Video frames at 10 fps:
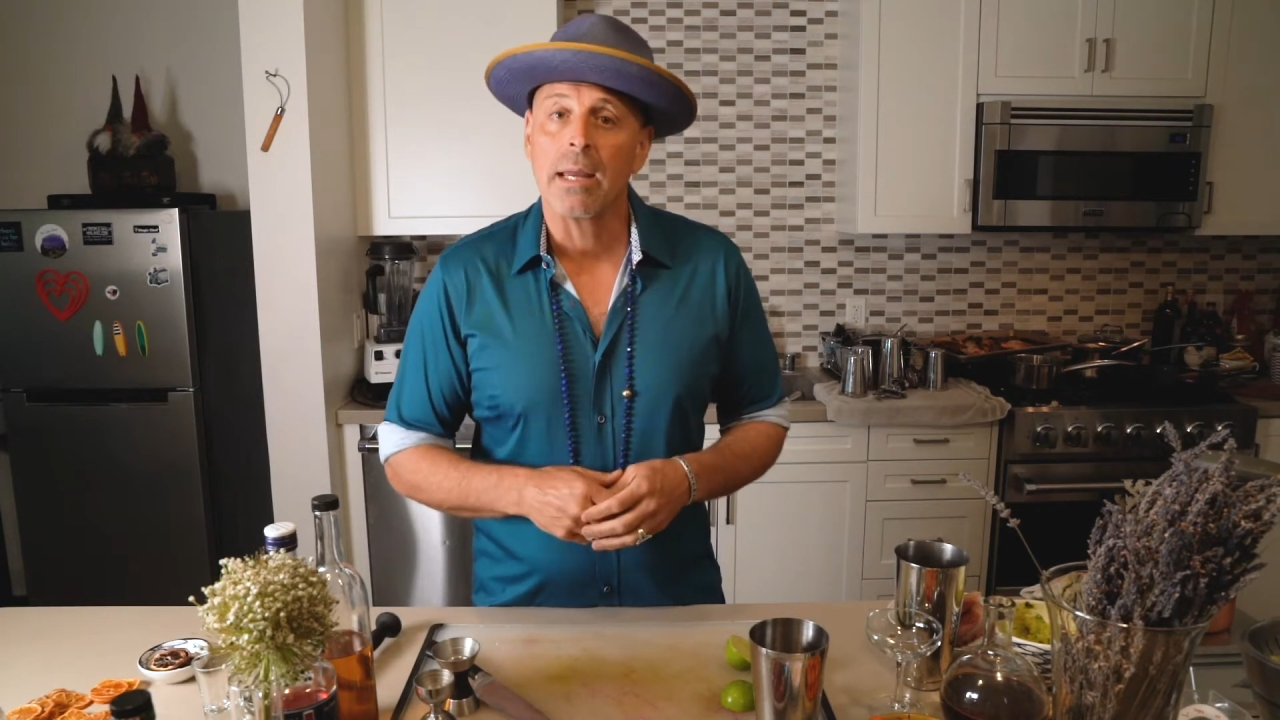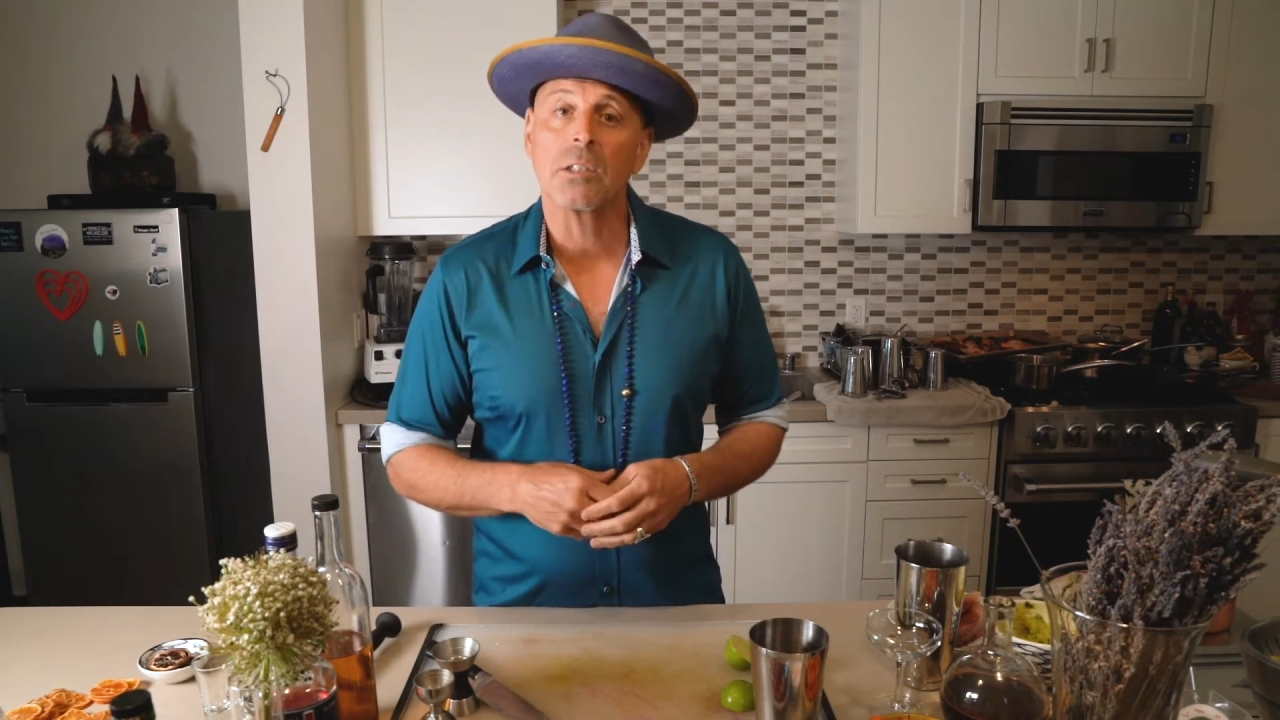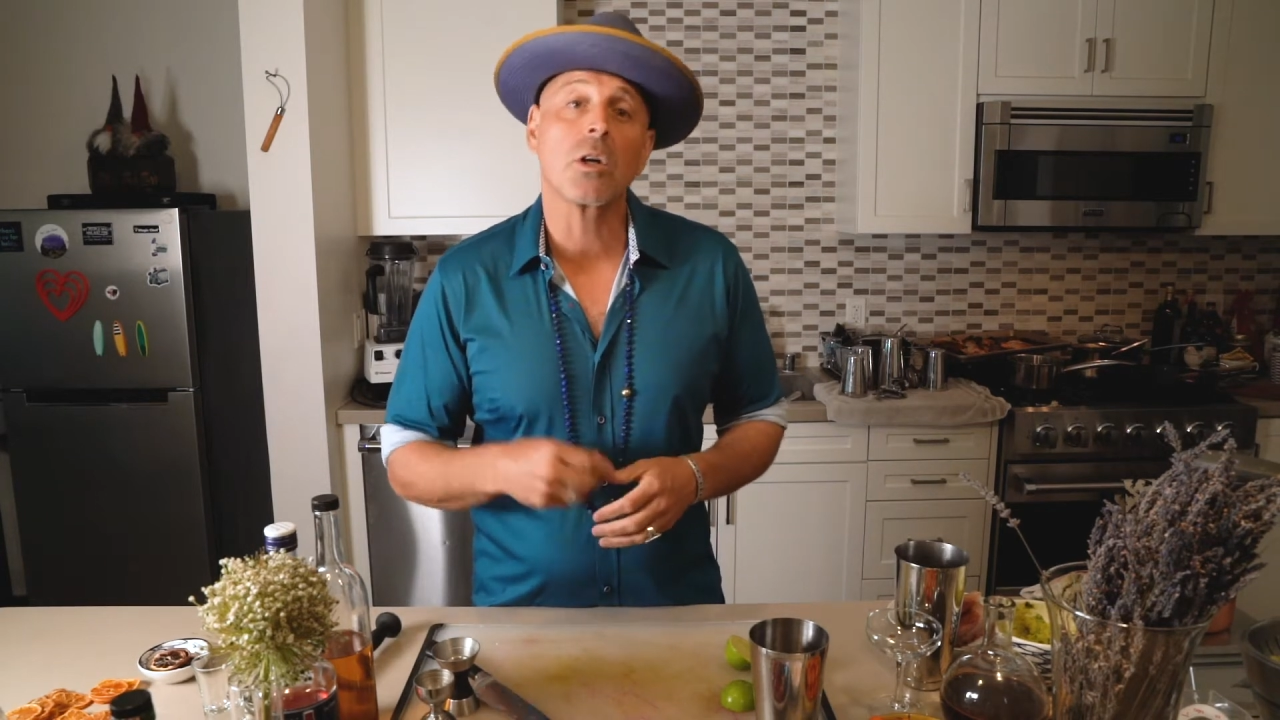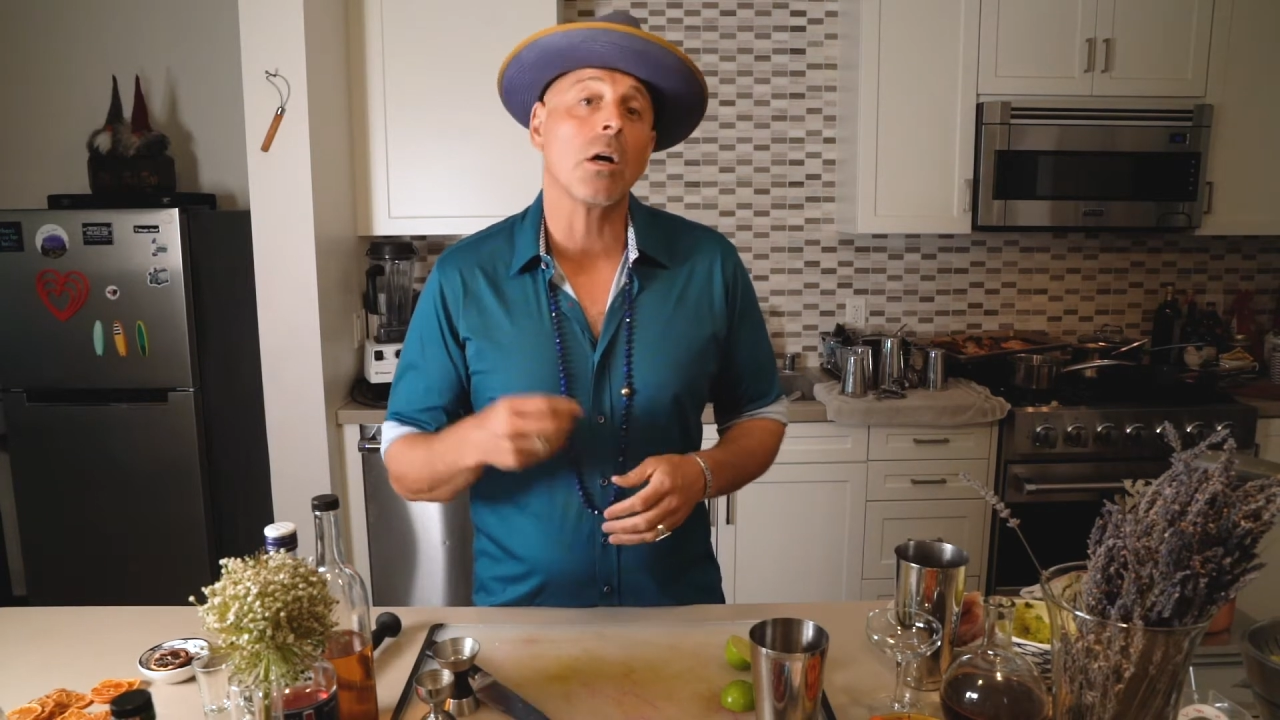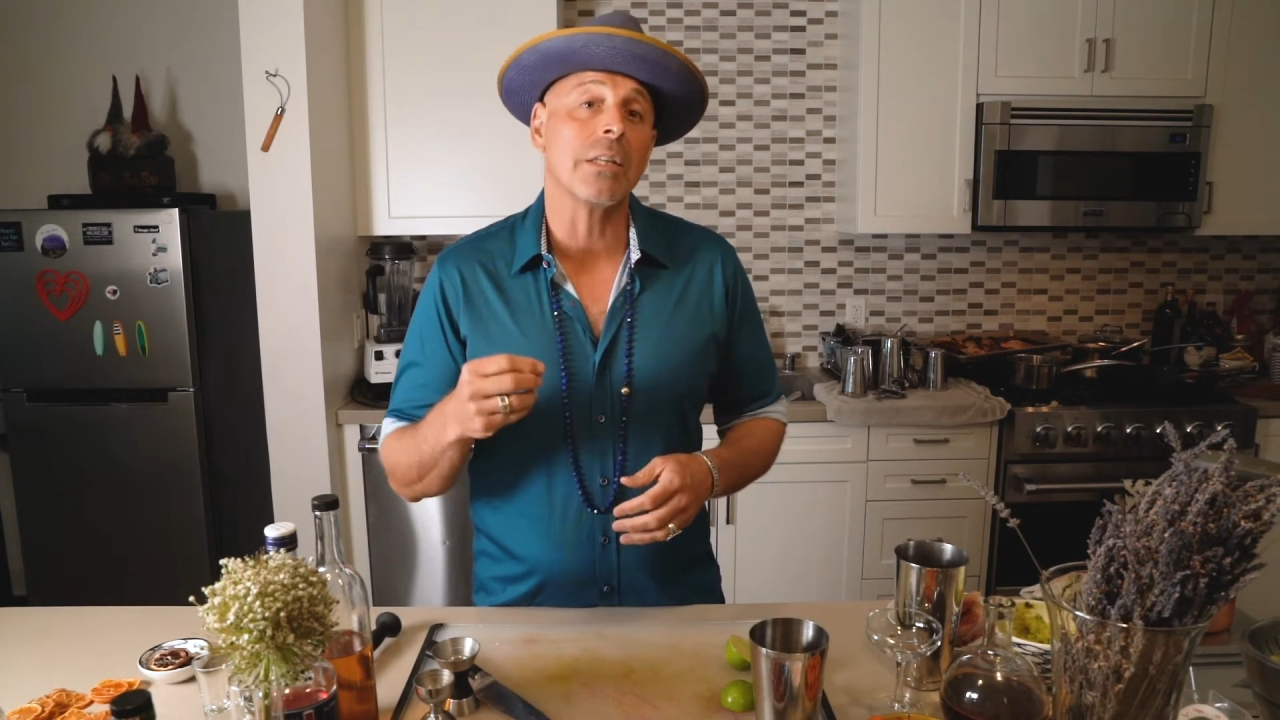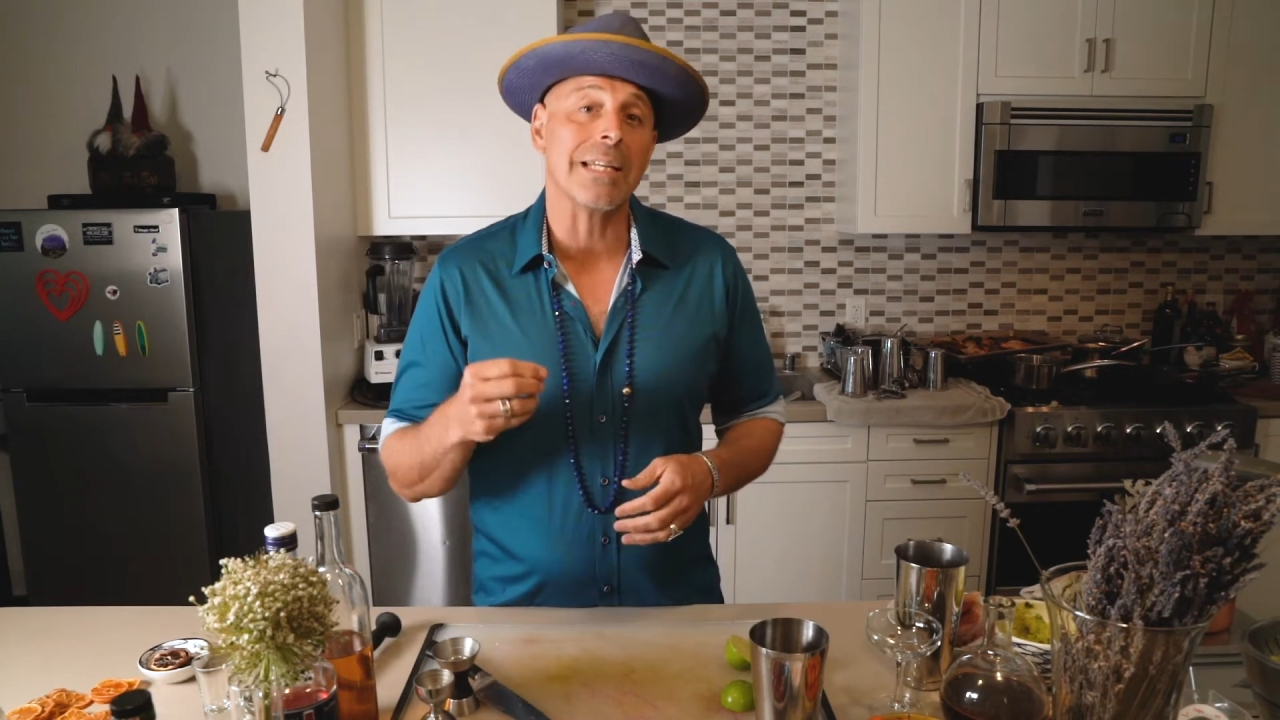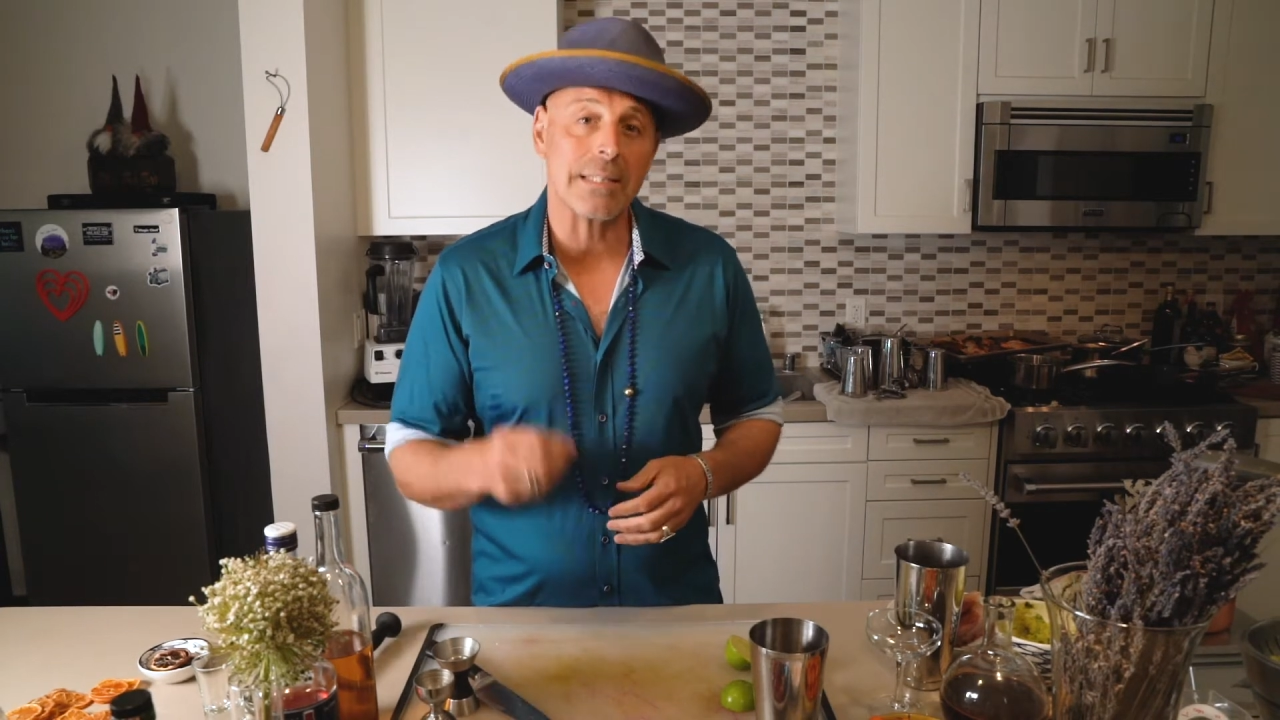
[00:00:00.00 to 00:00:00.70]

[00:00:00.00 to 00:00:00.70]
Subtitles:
It's called the